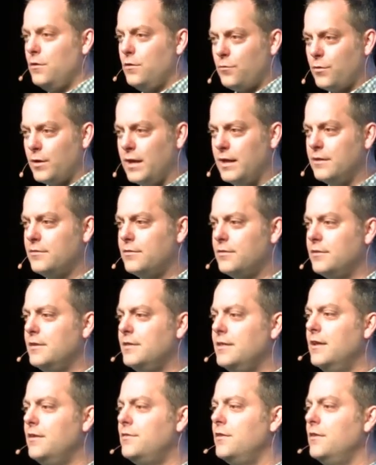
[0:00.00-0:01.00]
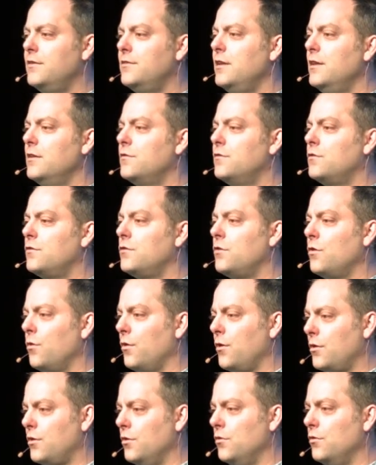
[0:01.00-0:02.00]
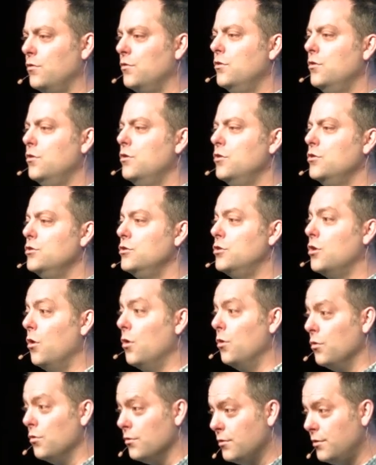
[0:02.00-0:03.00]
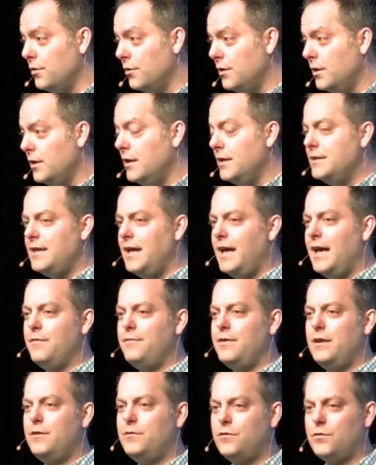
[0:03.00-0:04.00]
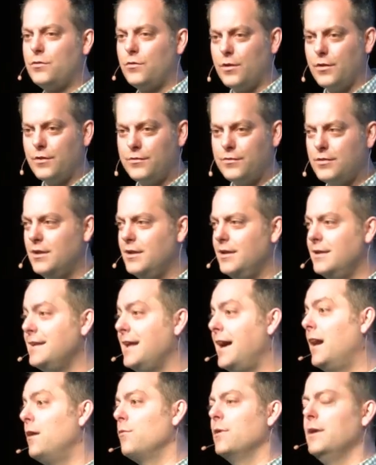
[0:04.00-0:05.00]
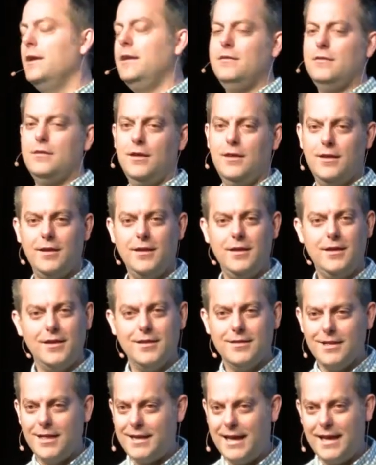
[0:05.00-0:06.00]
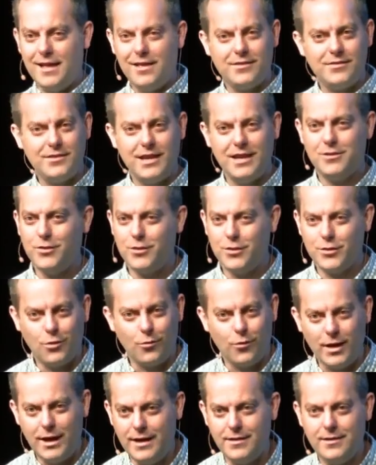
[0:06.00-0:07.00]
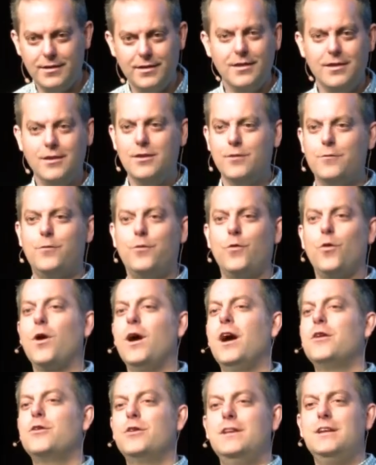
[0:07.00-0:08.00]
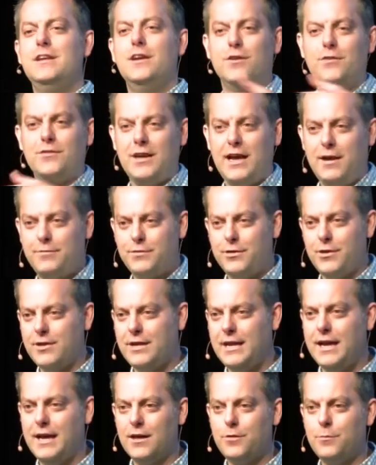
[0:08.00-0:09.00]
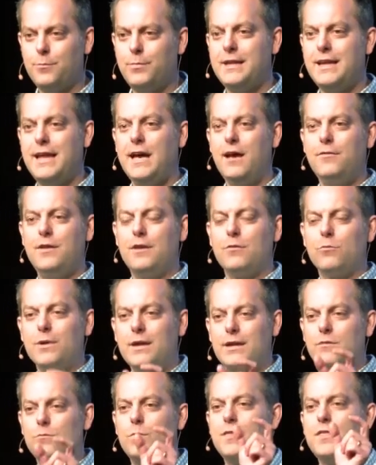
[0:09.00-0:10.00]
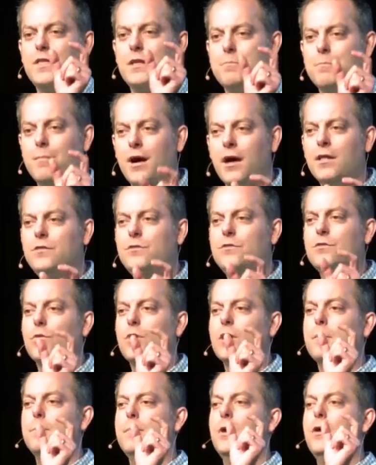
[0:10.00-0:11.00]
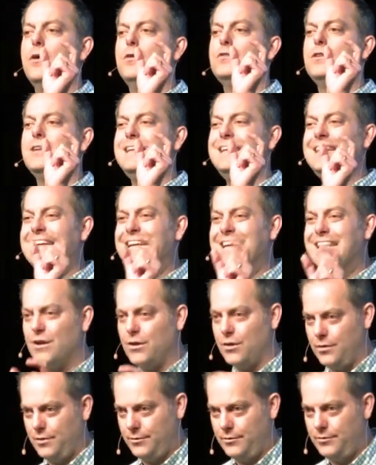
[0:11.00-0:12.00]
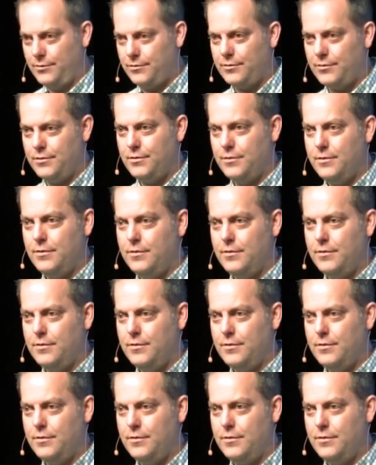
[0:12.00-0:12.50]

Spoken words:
Friends, this is historical gold. To have a source not written like Alexander the Great 400 years after your death, but to have it written within months or at most years.